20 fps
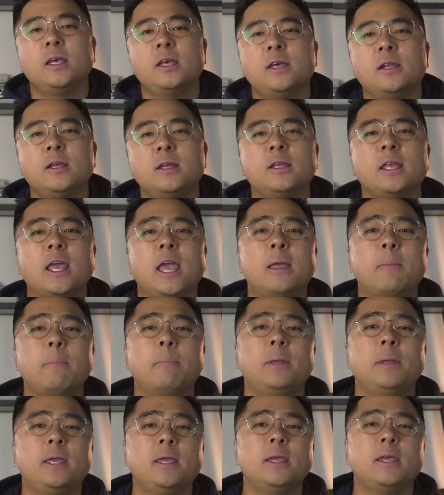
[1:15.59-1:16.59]
hitting a
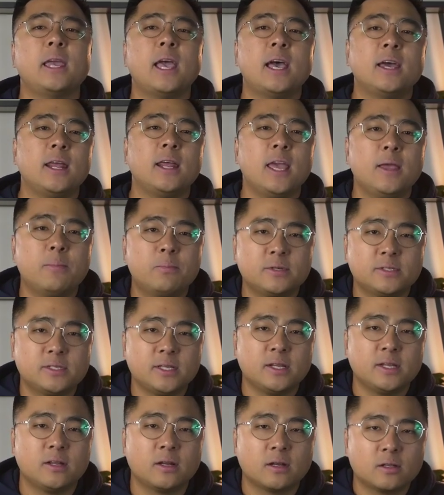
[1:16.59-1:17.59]
peak at
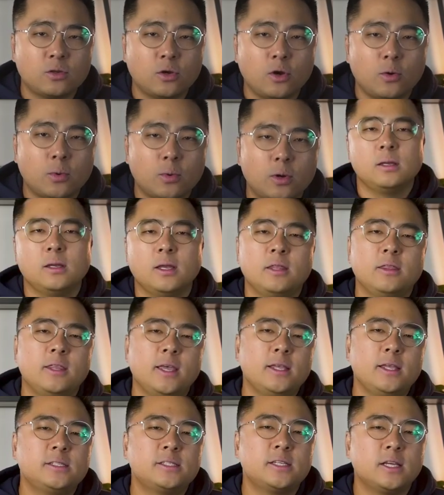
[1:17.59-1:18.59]
8% in October, and
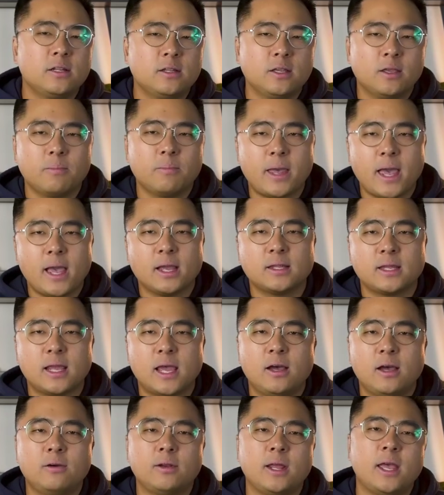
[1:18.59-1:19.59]
then settling back
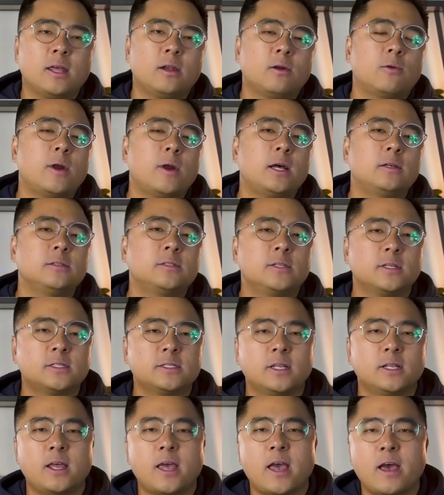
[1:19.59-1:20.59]
down at around
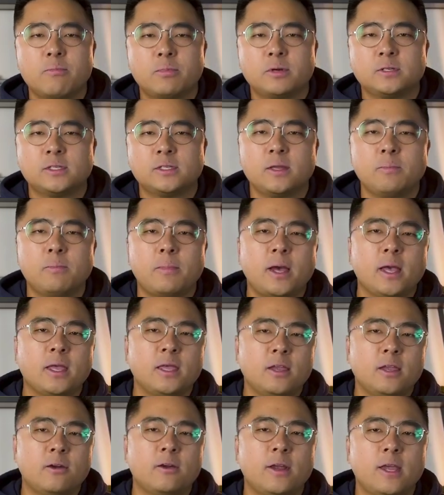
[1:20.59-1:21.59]
6.5% by
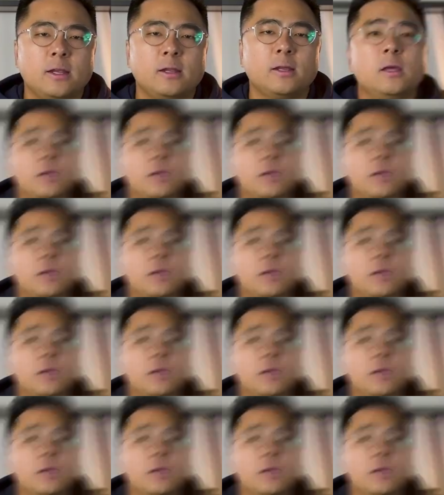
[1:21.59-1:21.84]
year end.